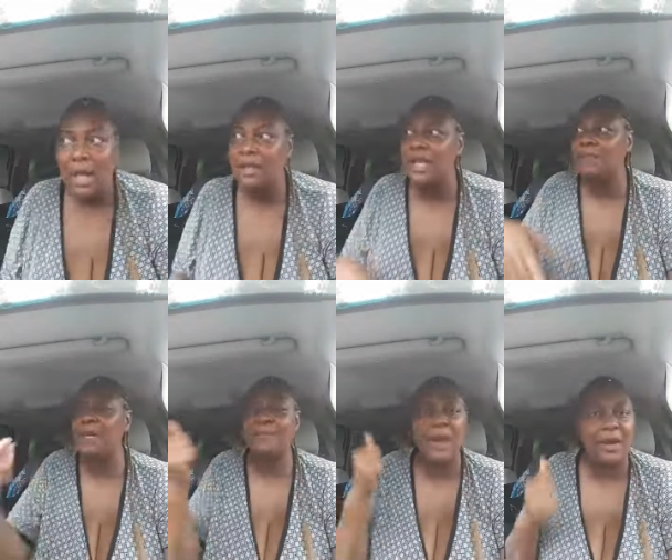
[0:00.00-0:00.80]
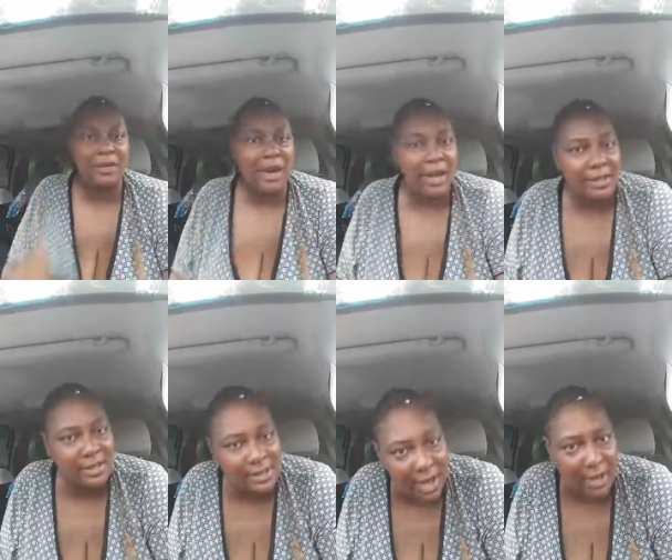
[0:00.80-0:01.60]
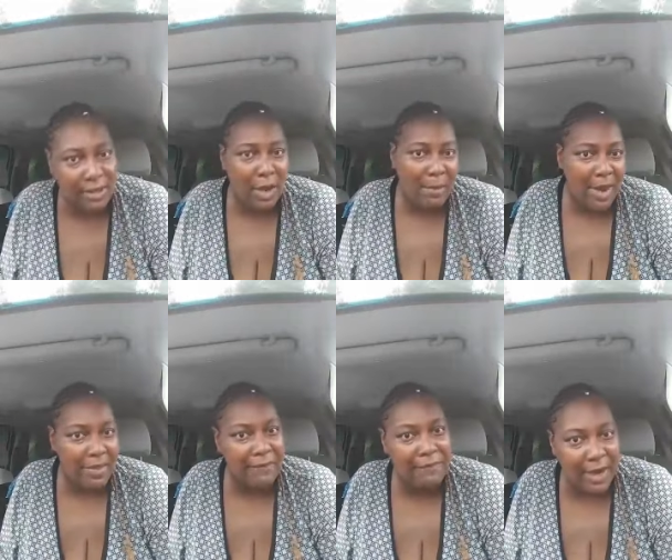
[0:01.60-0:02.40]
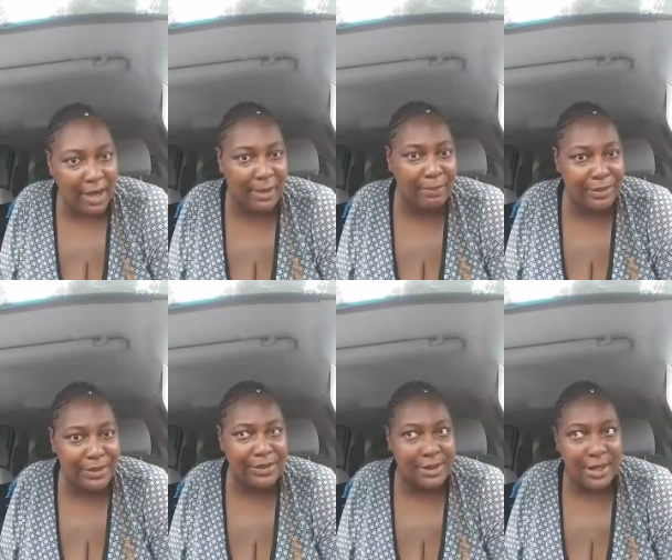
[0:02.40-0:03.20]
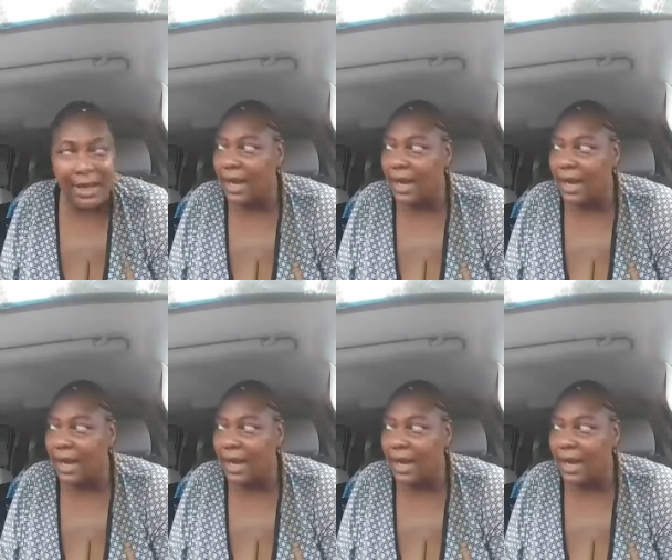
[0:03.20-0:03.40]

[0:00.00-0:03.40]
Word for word: This bitch probably don't know how to suck no motherfucking pussy.